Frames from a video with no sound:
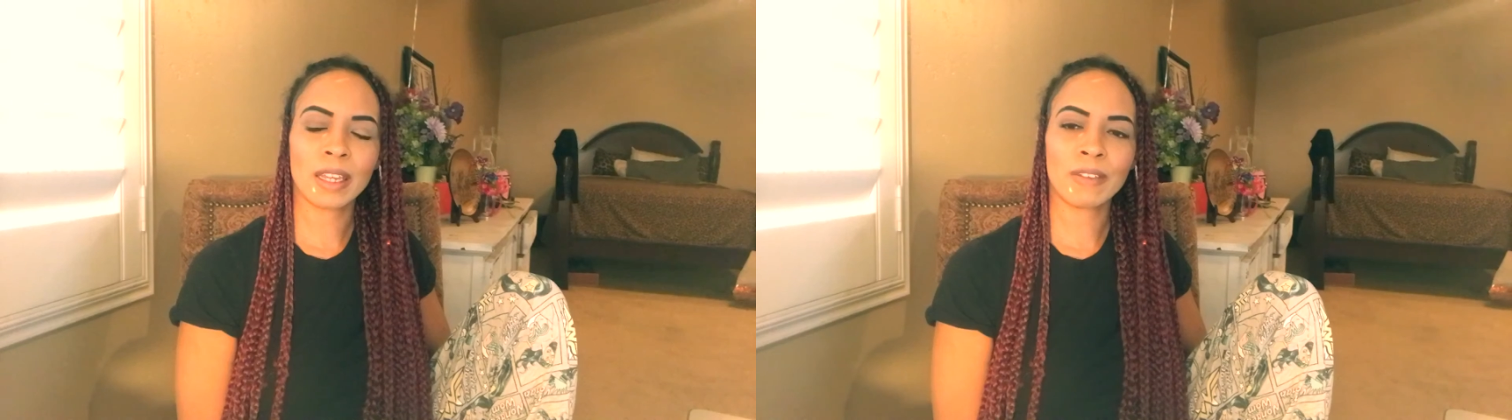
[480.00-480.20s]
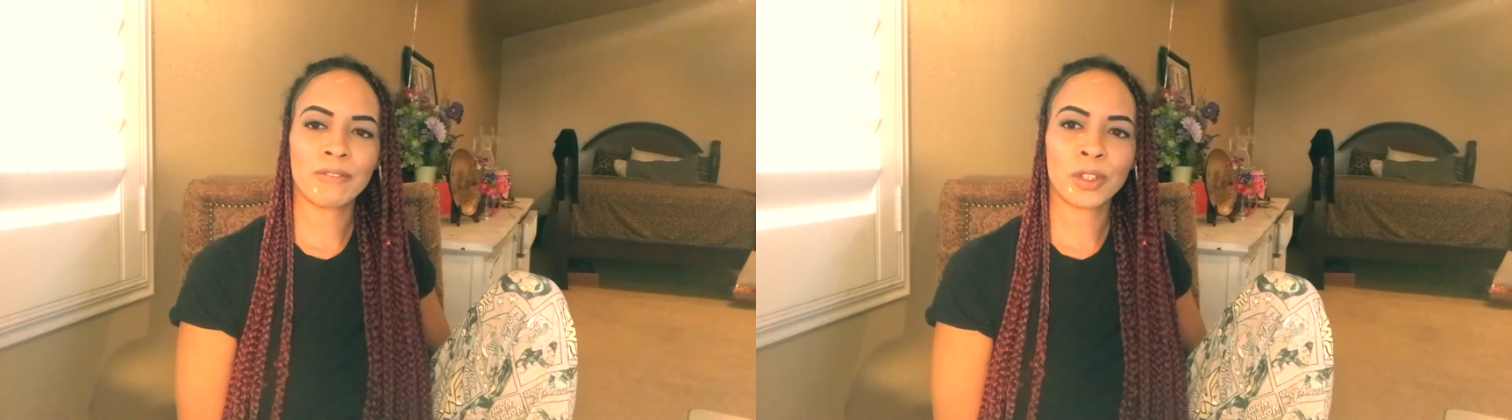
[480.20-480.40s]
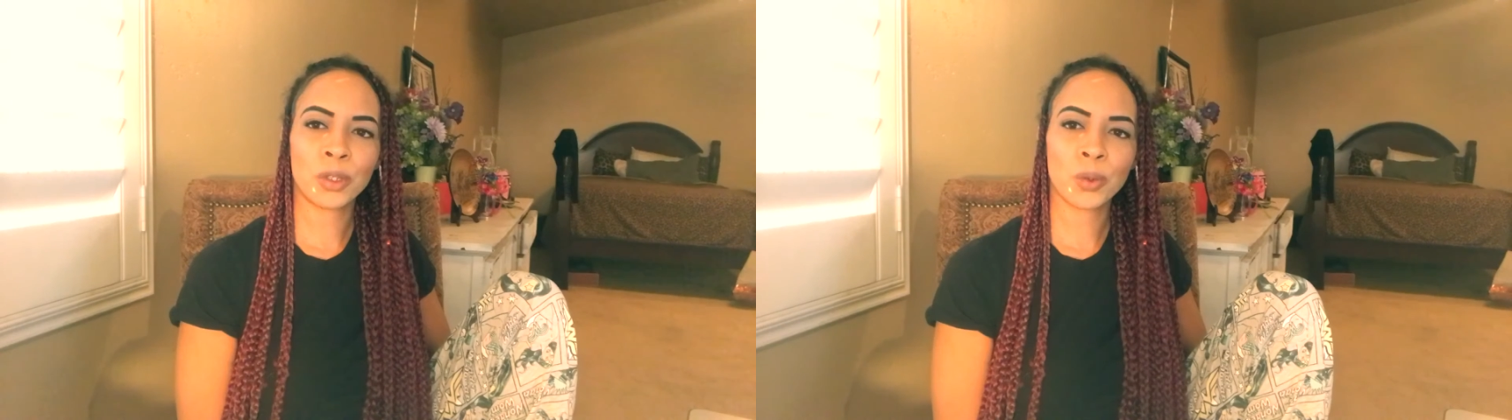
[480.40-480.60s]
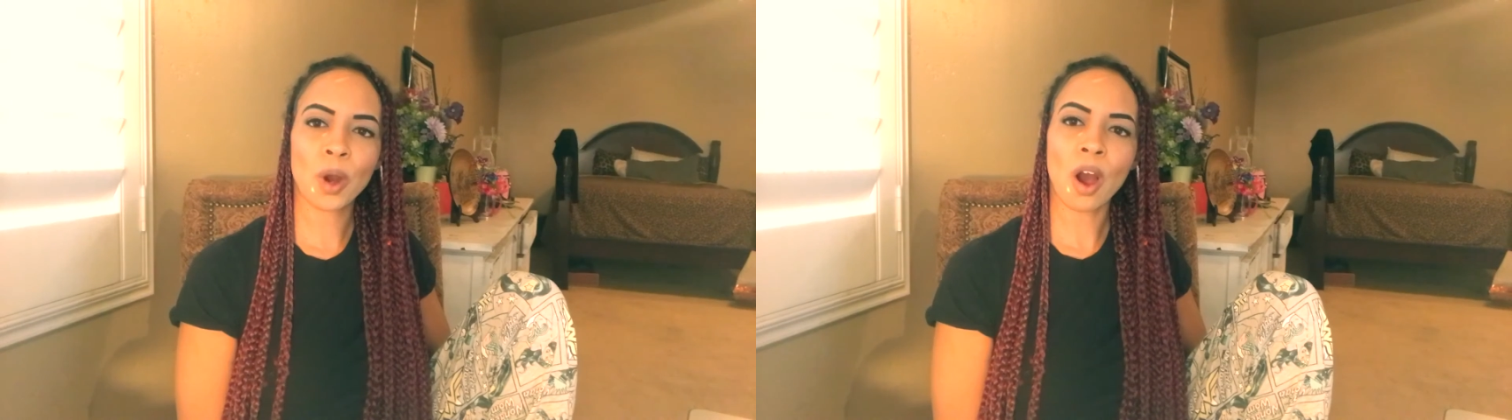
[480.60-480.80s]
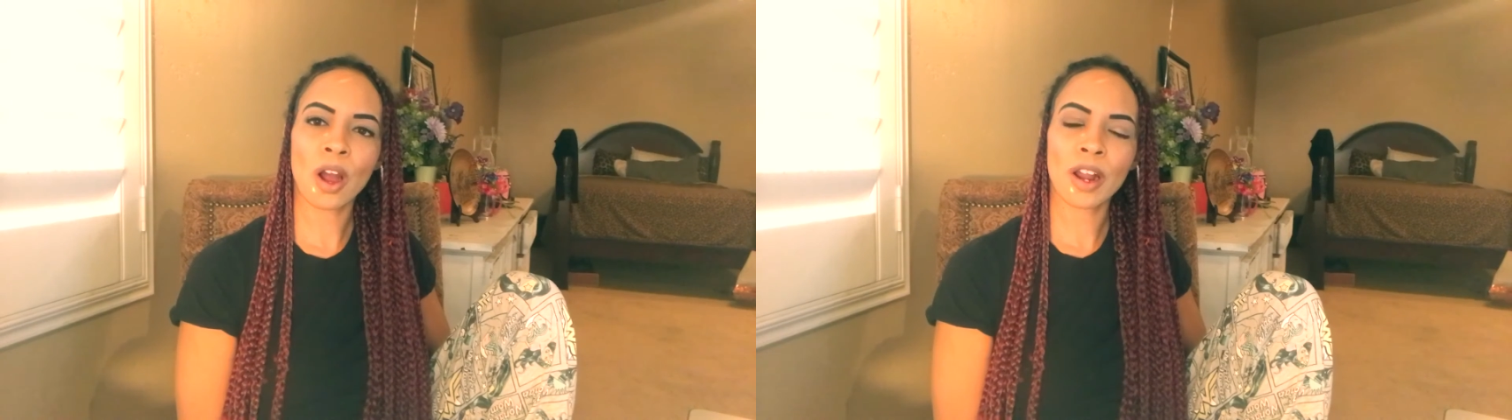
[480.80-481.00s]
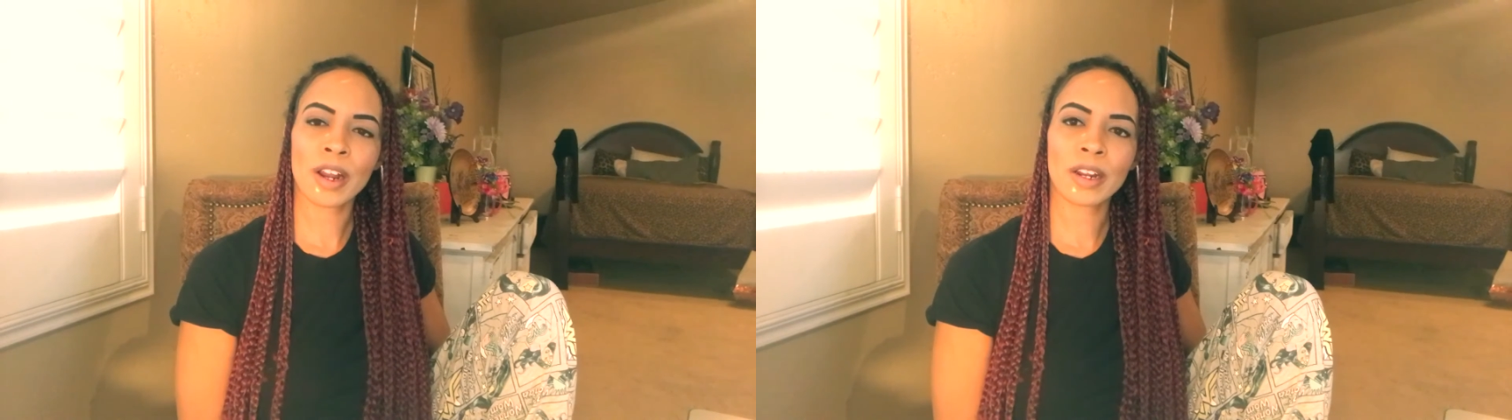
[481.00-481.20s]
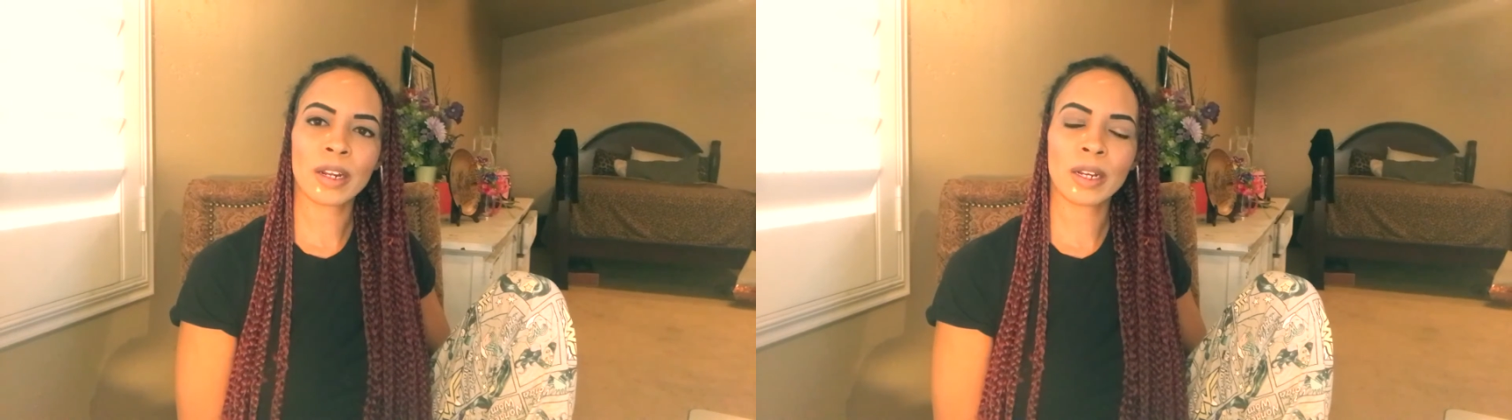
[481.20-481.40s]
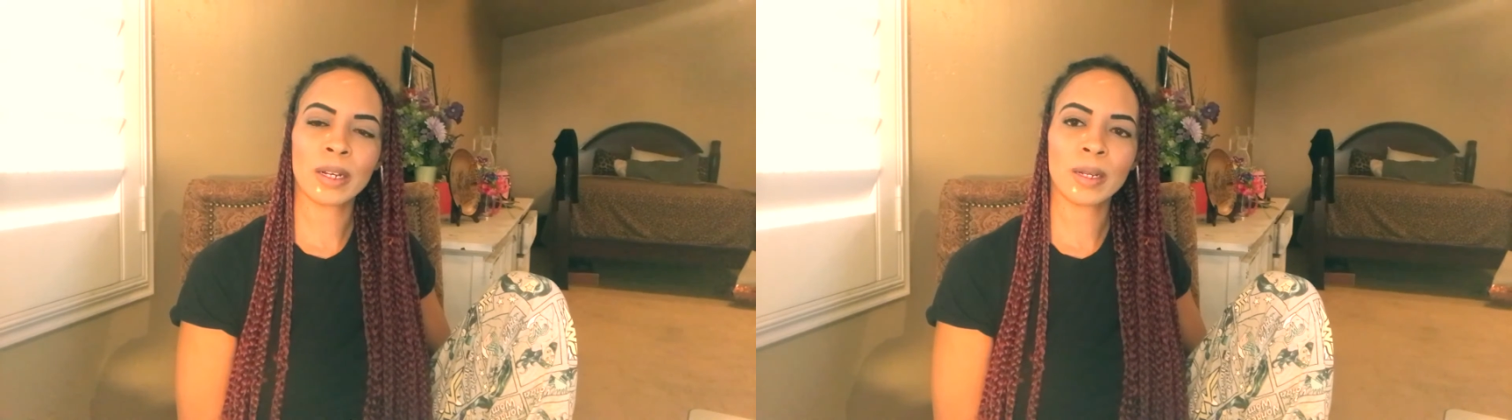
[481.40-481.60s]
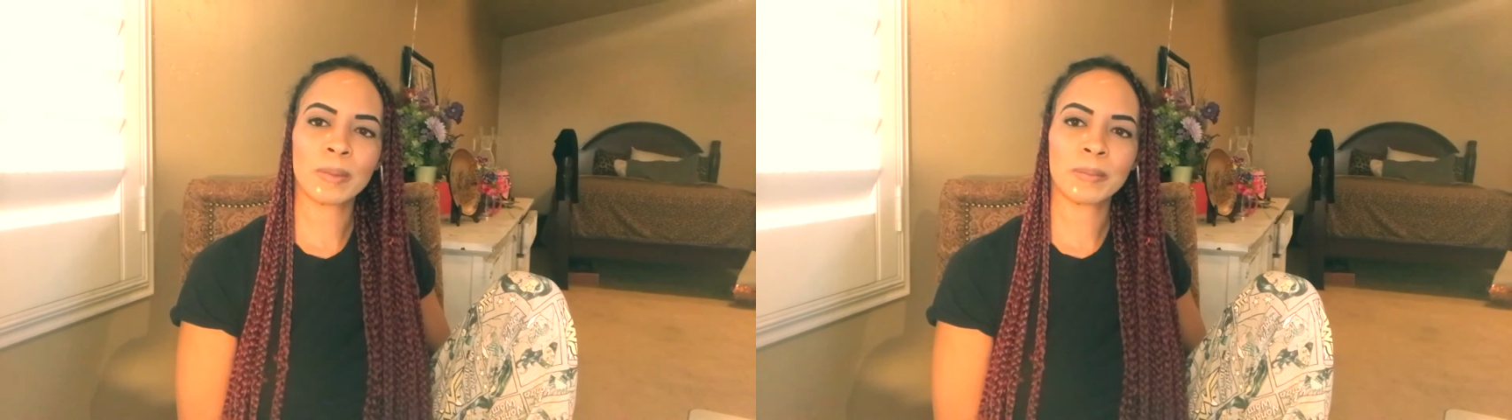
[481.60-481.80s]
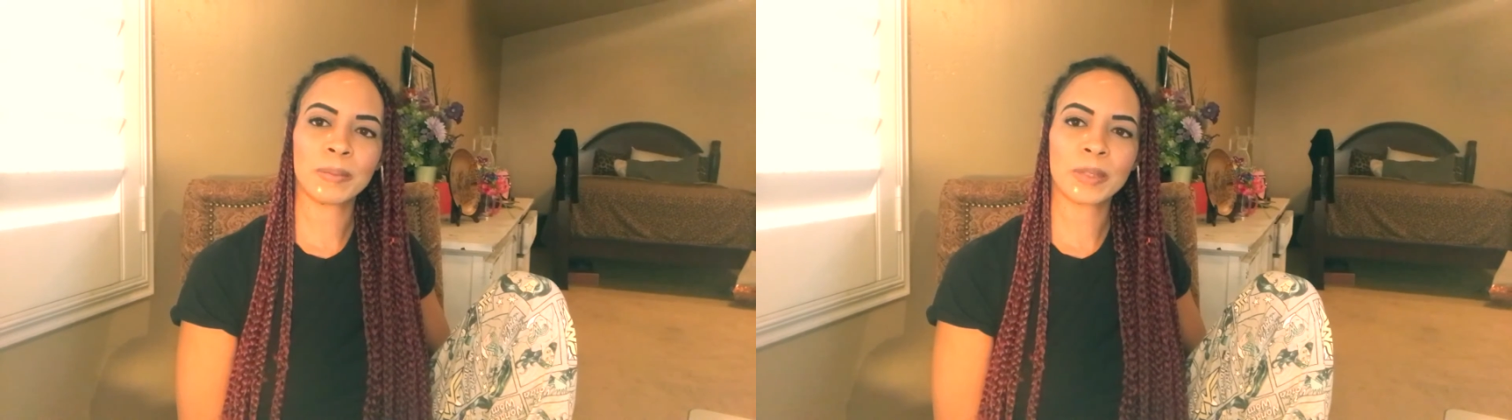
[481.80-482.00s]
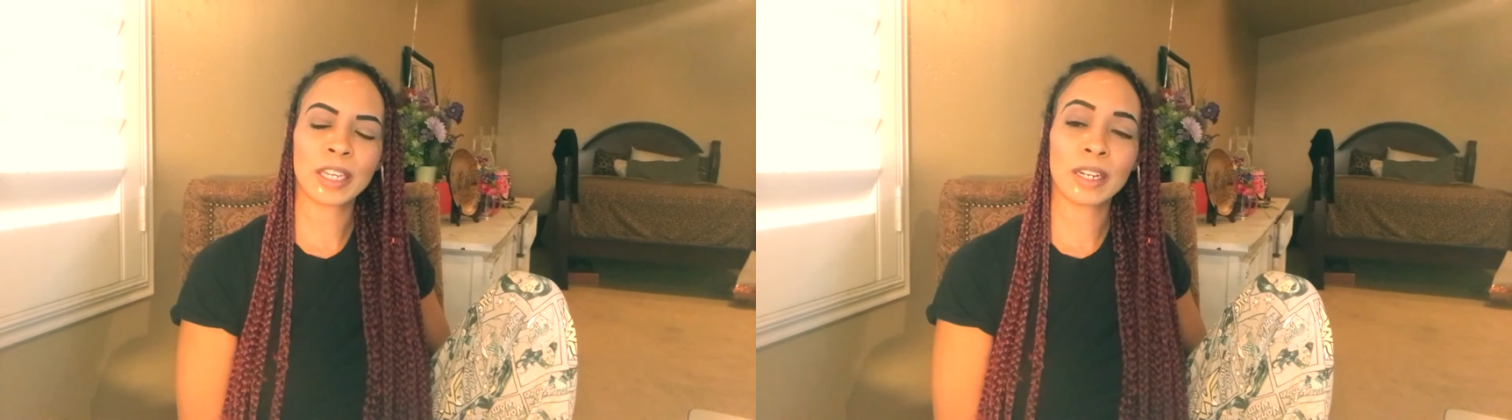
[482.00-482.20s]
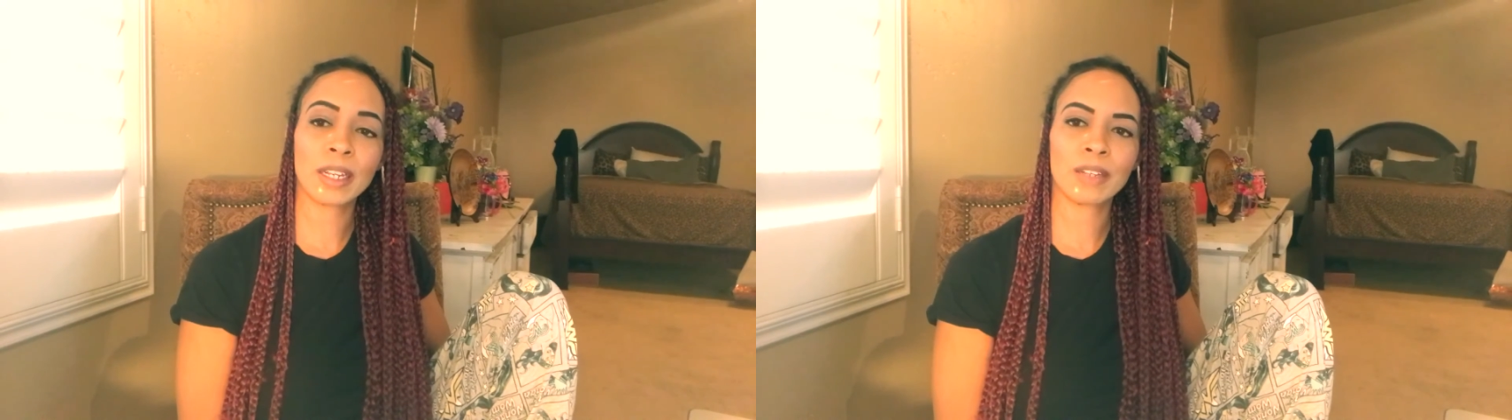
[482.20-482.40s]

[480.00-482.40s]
if you are getting